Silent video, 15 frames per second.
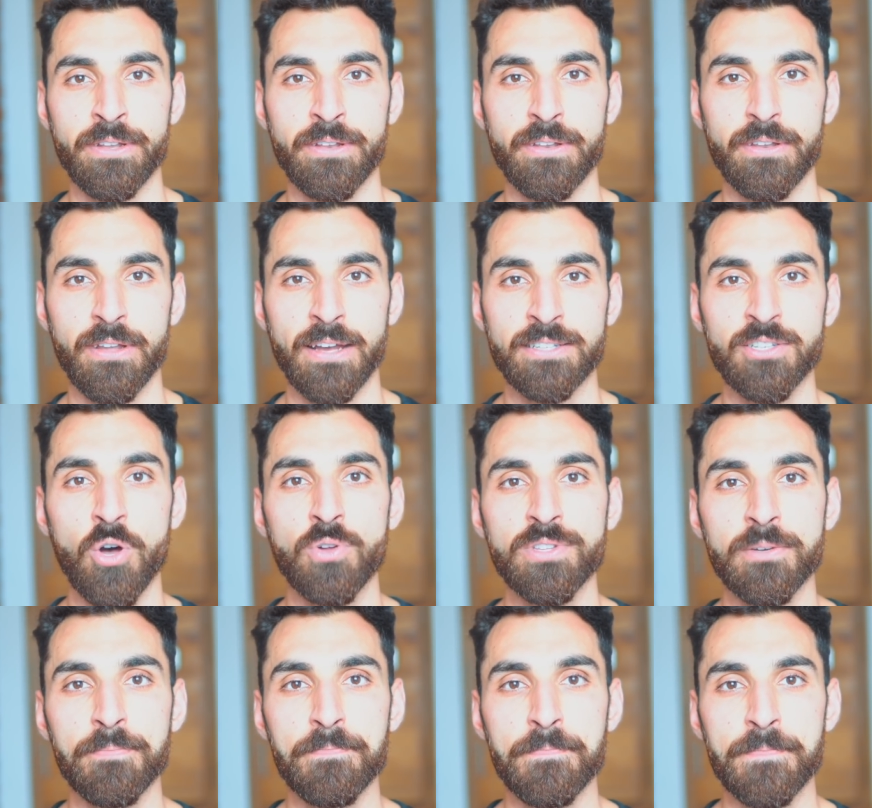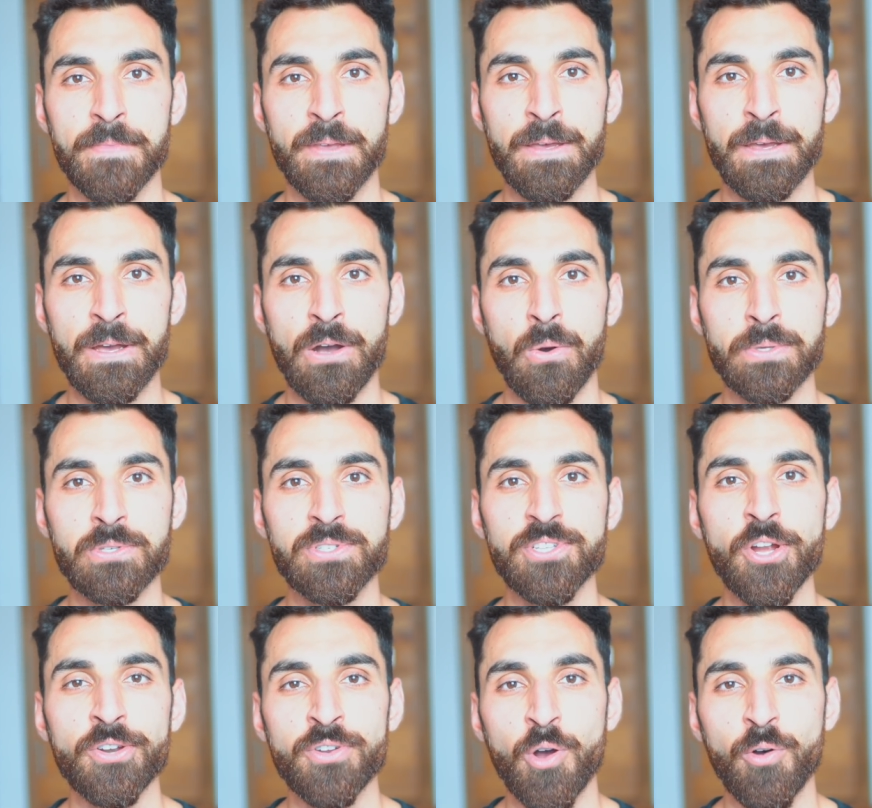and I told him, when you start